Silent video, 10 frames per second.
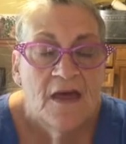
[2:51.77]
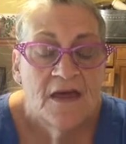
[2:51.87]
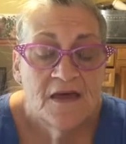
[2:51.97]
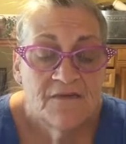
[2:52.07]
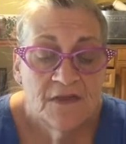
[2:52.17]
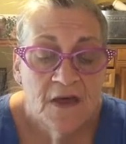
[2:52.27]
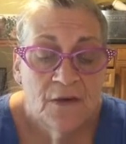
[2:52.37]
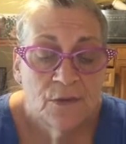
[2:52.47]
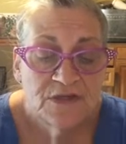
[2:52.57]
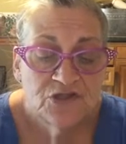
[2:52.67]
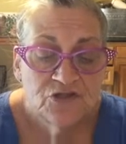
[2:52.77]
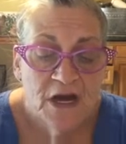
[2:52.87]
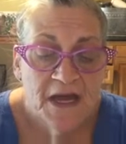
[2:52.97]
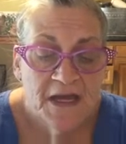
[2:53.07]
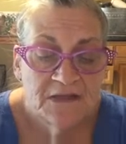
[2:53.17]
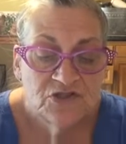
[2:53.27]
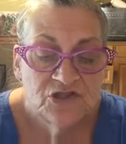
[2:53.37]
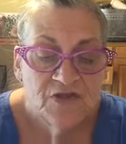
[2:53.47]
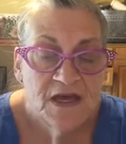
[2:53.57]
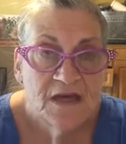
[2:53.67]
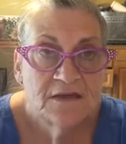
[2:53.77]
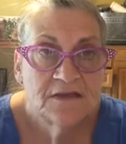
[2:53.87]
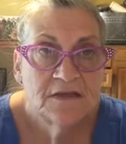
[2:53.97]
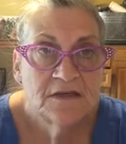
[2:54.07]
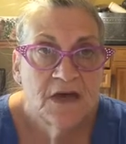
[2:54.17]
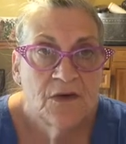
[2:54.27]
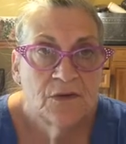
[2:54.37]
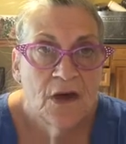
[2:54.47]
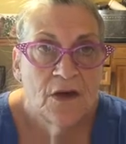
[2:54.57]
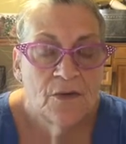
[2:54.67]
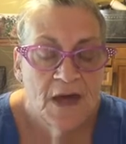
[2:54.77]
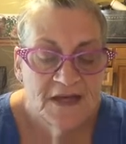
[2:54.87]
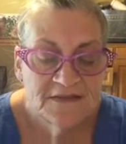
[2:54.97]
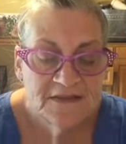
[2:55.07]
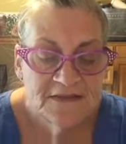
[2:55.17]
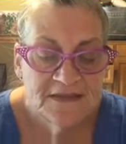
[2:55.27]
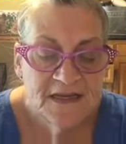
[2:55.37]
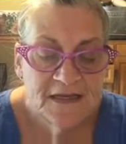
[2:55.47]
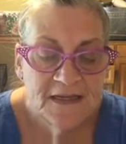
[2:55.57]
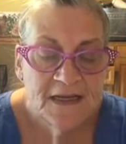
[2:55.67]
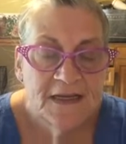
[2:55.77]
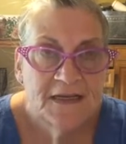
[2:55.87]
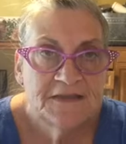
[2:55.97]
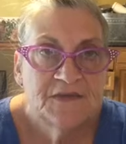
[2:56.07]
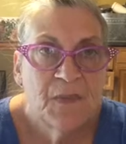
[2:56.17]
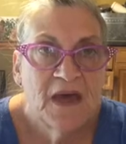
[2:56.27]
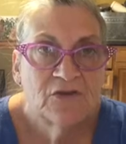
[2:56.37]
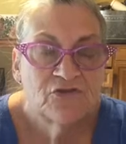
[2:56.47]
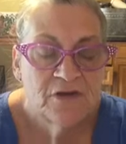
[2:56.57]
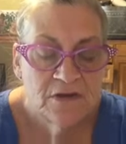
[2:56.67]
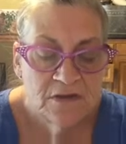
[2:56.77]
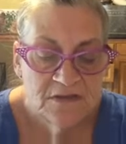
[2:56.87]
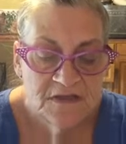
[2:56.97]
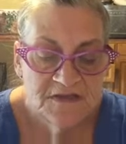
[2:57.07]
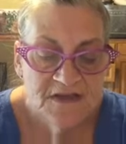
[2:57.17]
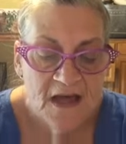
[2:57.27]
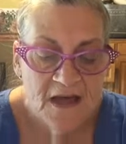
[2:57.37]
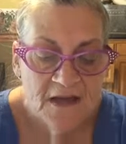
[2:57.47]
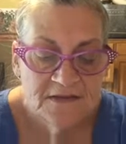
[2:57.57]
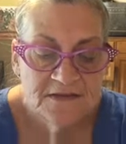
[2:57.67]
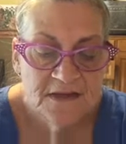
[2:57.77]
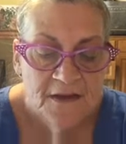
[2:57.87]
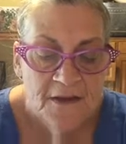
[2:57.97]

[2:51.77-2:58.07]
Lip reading: even though it's strange that Coco hasn't seen any Spectra designs.